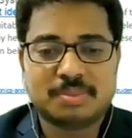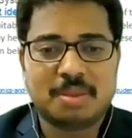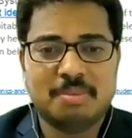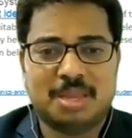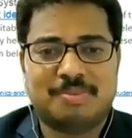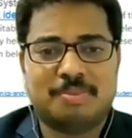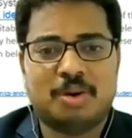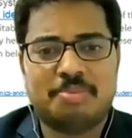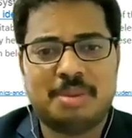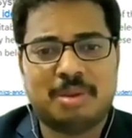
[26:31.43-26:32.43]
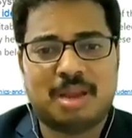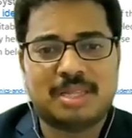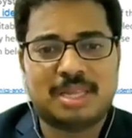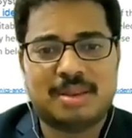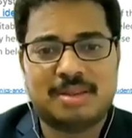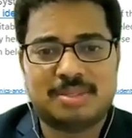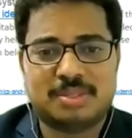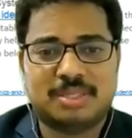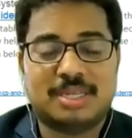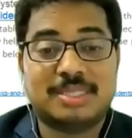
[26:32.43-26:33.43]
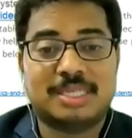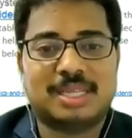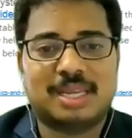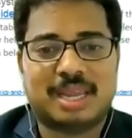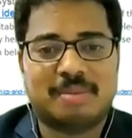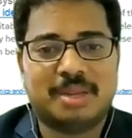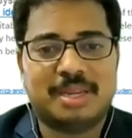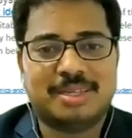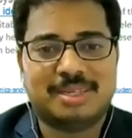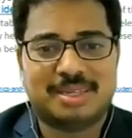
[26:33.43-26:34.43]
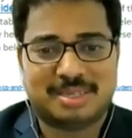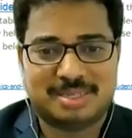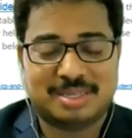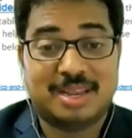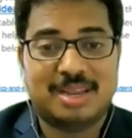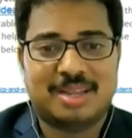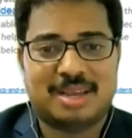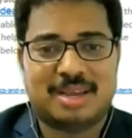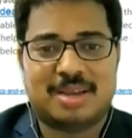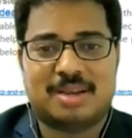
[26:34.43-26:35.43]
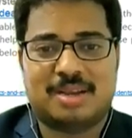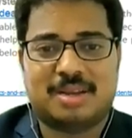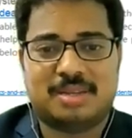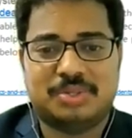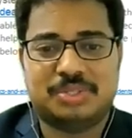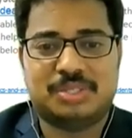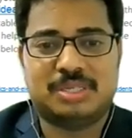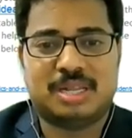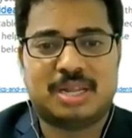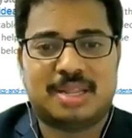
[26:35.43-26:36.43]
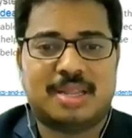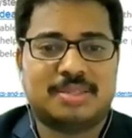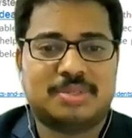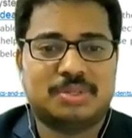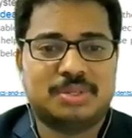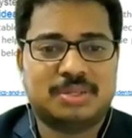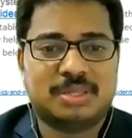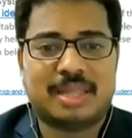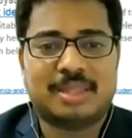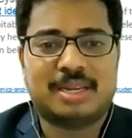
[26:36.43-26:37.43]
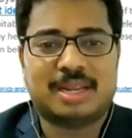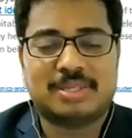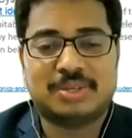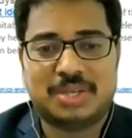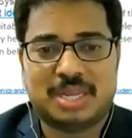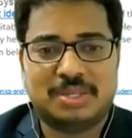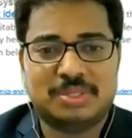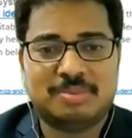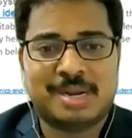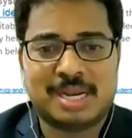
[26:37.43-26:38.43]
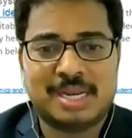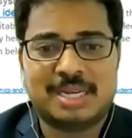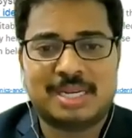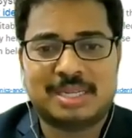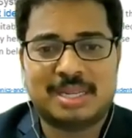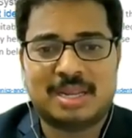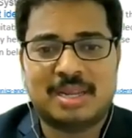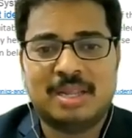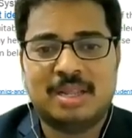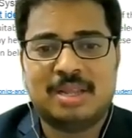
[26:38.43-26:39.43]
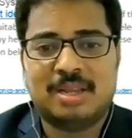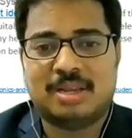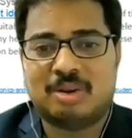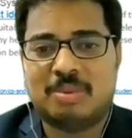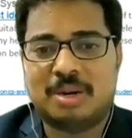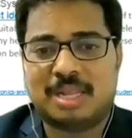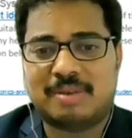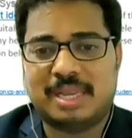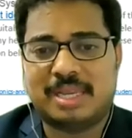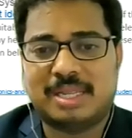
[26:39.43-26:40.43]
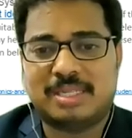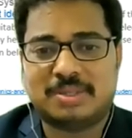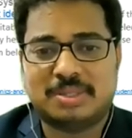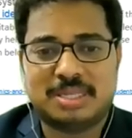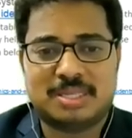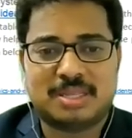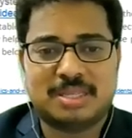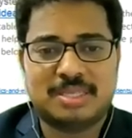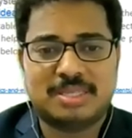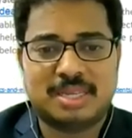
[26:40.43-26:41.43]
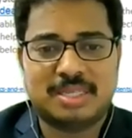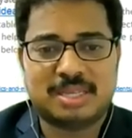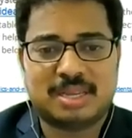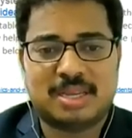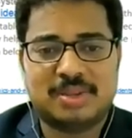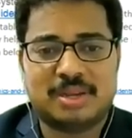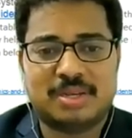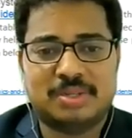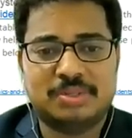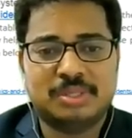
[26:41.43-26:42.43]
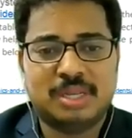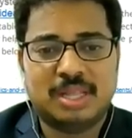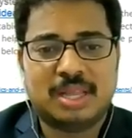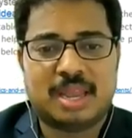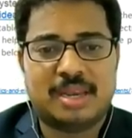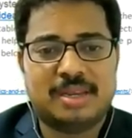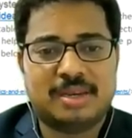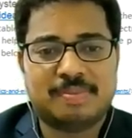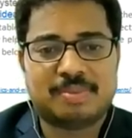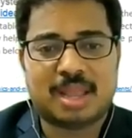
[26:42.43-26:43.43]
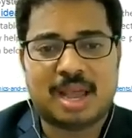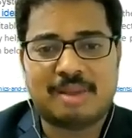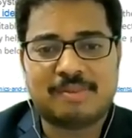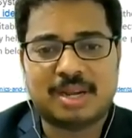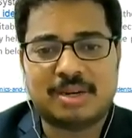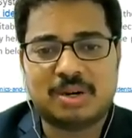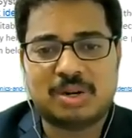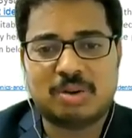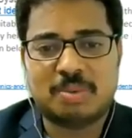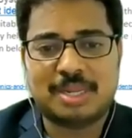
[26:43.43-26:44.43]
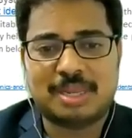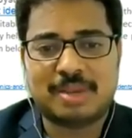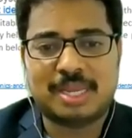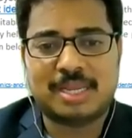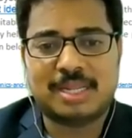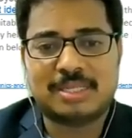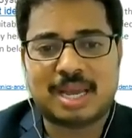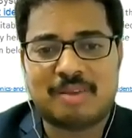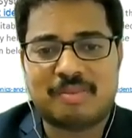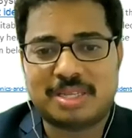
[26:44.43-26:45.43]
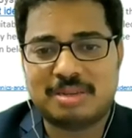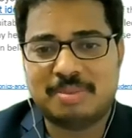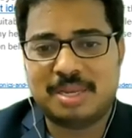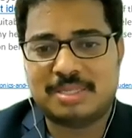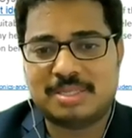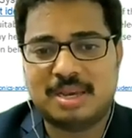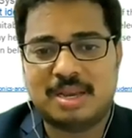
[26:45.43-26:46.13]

if more people are there, so the signal can be uh, uh, the so like that also you can use metal detector uh, uh, robotic vehicle so these these things you can do and rf controlled robotic vehicles rfid based